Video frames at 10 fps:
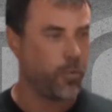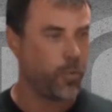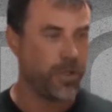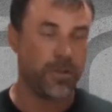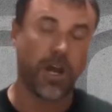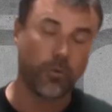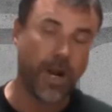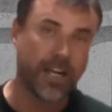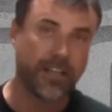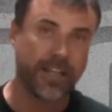When a
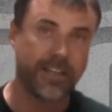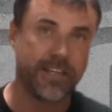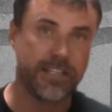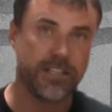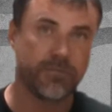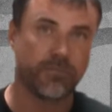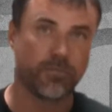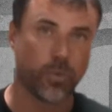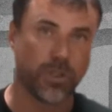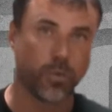rack like this
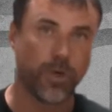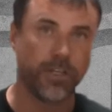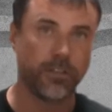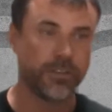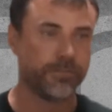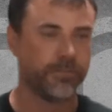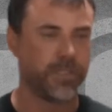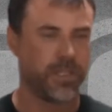with the wheels